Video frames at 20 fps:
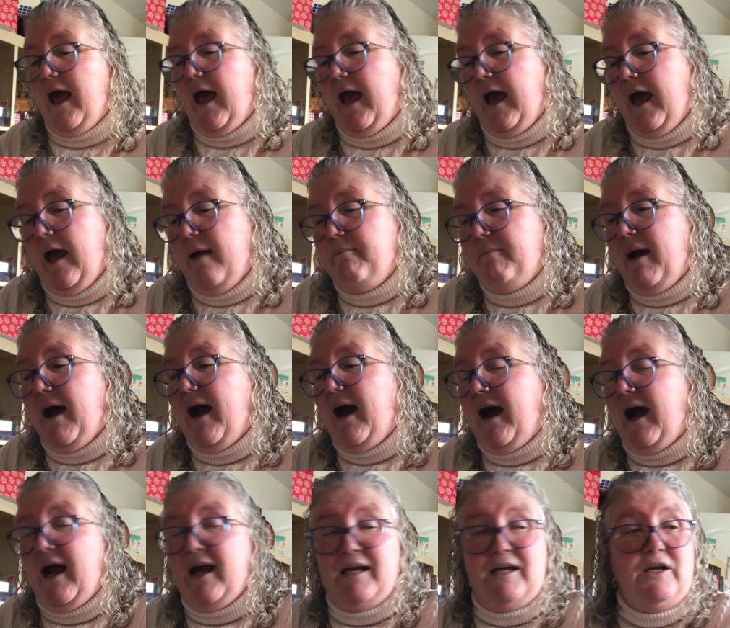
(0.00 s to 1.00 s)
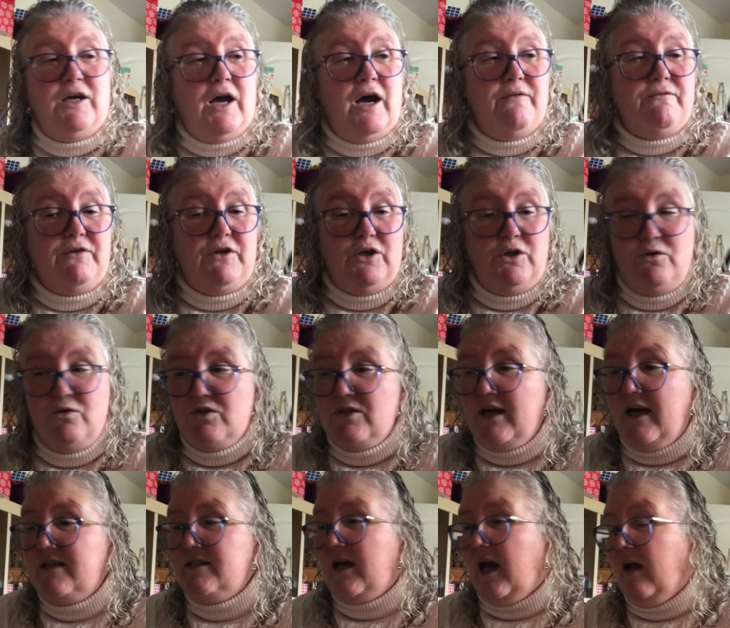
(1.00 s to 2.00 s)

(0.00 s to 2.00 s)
I have used that,